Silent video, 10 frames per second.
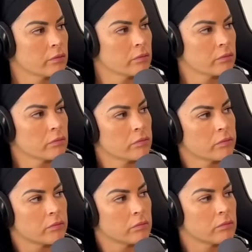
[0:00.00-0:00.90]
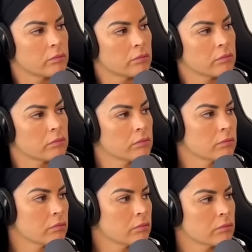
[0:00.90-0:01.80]

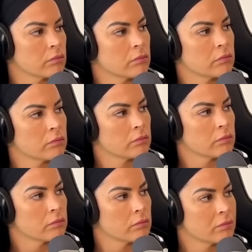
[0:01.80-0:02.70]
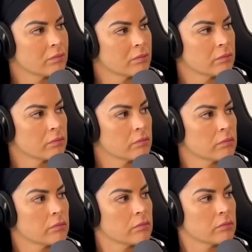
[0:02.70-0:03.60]

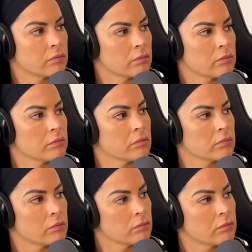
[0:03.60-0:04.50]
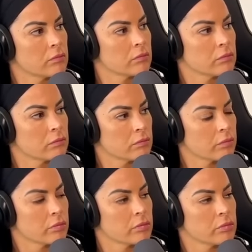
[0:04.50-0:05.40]

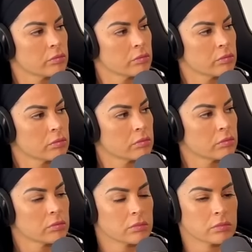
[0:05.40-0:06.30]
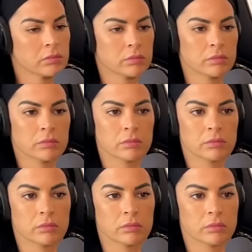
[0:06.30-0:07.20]

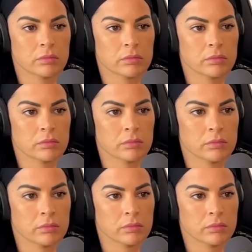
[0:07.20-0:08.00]
(not speaking)